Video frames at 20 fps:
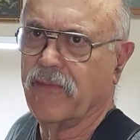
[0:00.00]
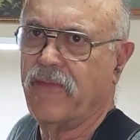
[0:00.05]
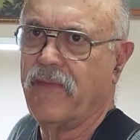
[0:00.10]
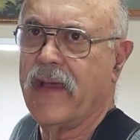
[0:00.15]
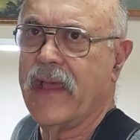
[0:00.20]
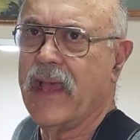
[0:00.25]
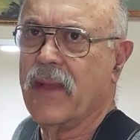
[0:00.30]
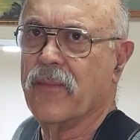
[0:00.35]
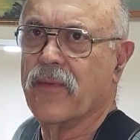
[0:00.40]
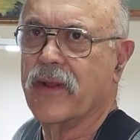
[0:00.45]

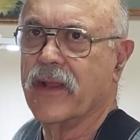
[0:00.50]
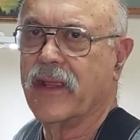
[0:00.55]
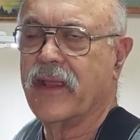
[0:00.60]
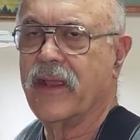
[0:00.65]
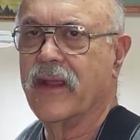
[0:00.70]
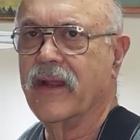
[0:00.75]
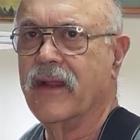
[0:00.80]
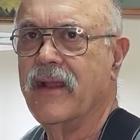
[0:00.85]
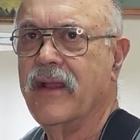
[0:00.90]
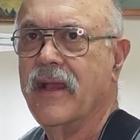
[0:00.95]
fabric
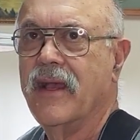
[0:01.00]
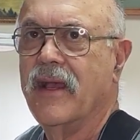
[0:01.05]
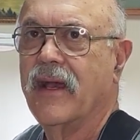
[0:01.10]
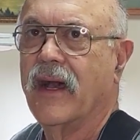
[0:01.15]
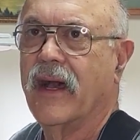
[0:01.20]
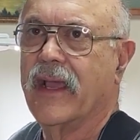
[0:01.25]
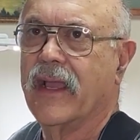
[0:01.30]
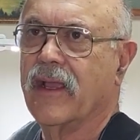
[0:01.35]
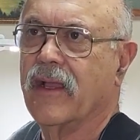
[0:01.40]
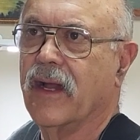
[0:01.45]
here
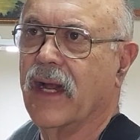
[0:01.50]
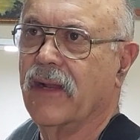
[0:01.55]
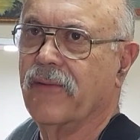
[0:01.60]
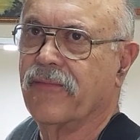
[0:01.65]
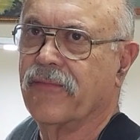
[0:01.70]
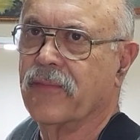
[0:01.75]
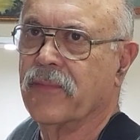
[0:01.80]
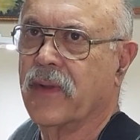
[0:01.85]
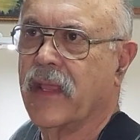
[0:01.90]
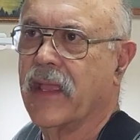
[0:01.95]
I got
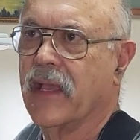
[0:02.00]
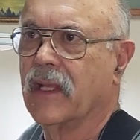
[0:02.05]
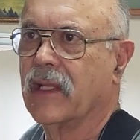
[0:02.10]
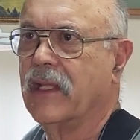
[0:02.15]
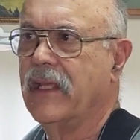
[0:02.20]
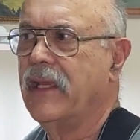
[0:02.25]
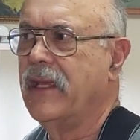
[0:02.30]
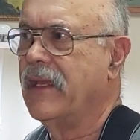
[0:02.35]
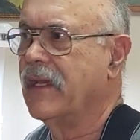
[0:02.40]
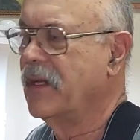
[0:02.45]
from
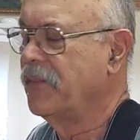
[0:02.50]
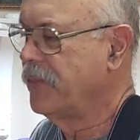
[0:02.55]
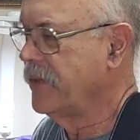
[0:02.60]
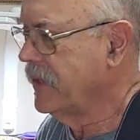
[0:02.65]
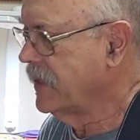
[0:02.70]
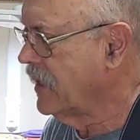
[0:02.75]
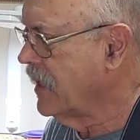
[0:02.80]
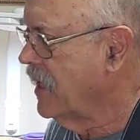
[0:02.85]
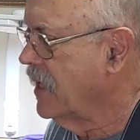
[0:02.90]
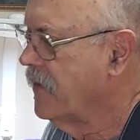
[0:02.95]
Kelly up
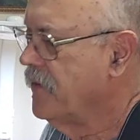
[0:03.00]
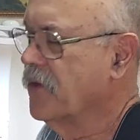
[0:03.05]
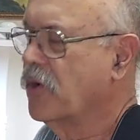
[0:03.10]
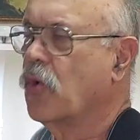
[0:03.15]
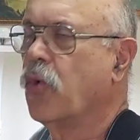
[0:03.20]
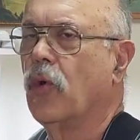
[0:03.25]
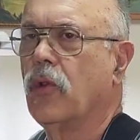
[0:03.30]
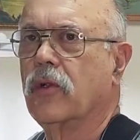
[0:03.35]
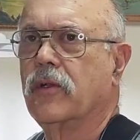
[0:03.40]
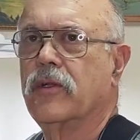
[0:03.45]
at the
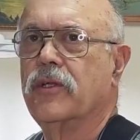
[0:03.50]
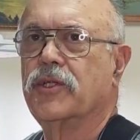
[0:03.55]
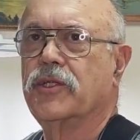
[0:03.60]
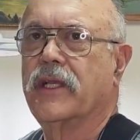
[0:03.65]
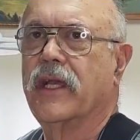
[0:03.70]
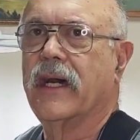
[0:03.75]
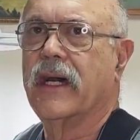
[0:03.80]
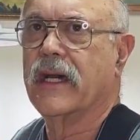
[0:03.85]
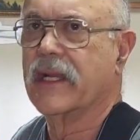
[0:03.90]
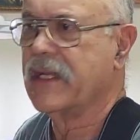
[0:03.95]
Quilter's
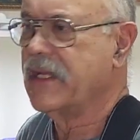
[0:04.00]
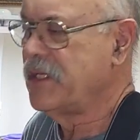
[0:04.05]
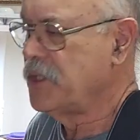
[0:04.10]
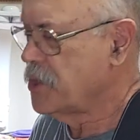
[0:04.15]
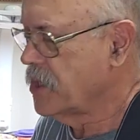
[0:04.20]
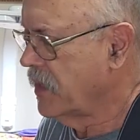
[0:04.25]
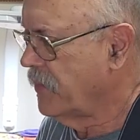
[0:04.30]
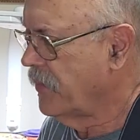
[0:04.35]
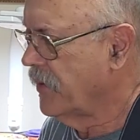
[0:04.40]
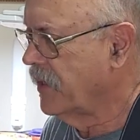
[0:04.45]

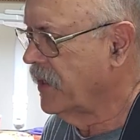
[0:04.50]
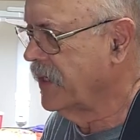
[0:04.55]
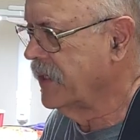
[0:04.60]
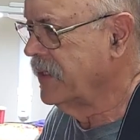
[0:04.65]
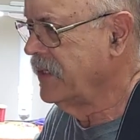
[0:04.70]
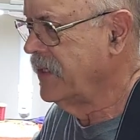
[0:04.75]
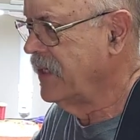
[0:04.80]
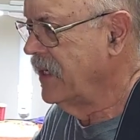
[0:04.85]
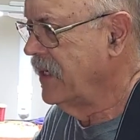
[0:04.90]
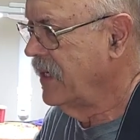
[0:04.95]
Cottage up
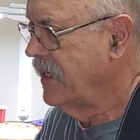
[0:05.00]
on